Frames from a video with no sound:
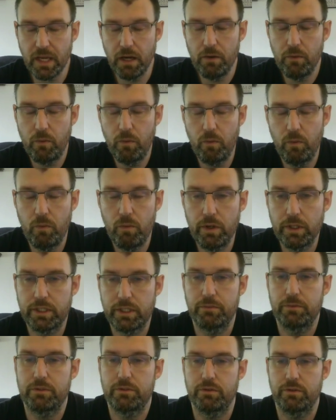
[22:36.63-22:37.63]
What
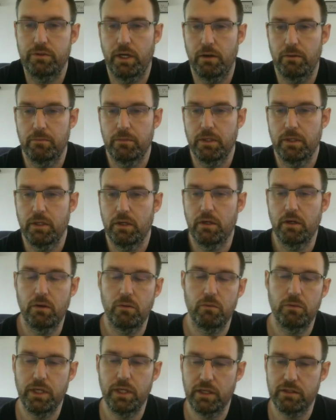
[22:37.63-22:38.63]
can we do now?
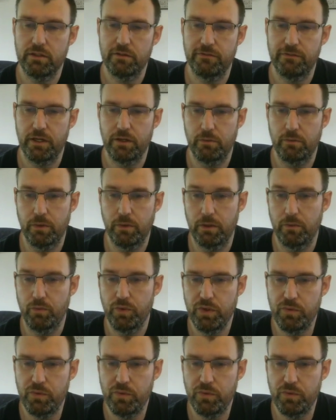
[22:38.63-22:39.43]
We have to find a way.